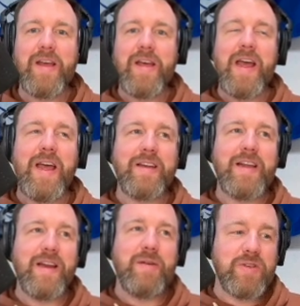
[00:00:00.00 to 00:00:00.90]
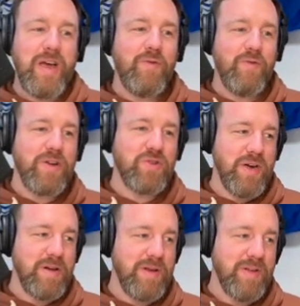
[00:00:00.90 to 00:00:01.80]
And it was kind of
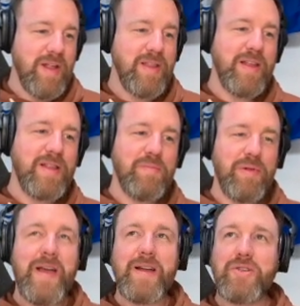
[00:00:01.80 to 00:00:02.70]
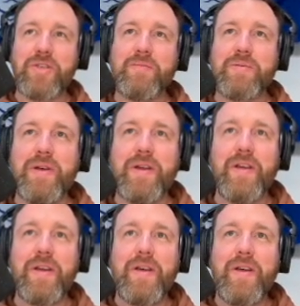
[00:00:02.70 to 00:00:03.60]
frustrating because I think the plan should have been